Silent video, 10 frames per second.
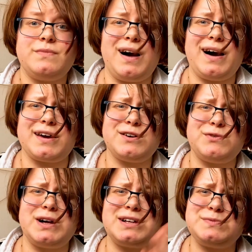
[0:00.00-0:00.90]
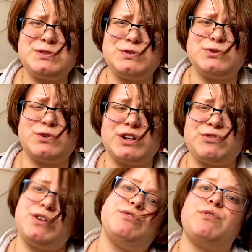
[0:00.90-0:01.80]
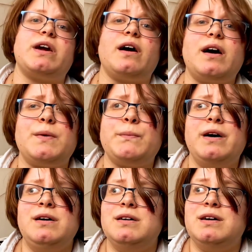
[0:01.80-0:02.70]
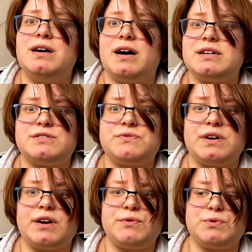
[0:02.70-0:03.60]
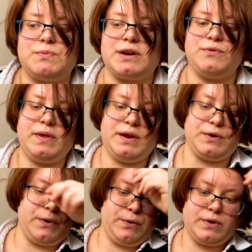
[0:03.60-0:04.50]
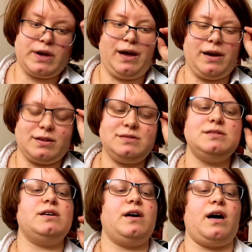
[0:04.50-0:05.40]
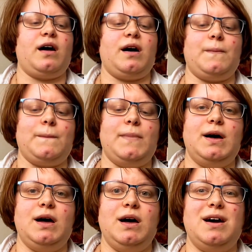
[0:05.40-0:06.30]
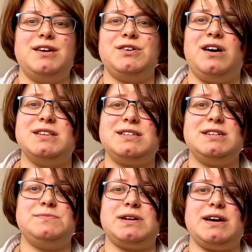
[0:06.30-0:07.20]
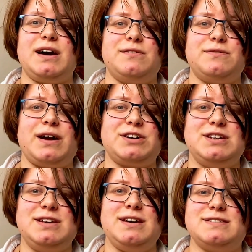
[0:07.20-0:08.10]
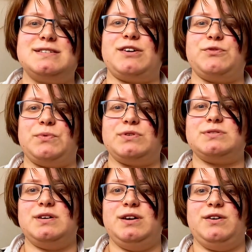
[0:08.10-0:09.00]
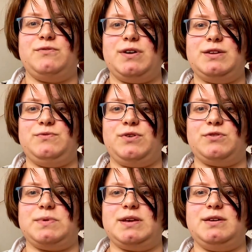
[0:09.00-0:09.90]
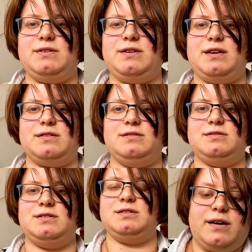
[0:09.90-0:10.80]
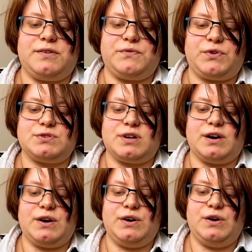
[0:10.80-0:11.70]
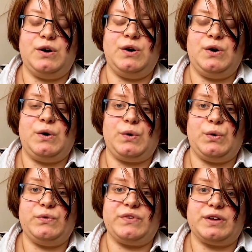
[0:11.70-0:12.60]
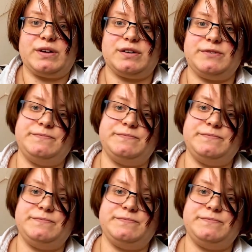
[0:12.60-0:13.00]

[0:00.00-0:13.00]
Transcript: Hi, welcome to 2023. I didn't think I would make a video again, and you can't see it, but I have actually a stack of books right in front of me here, and those are all the,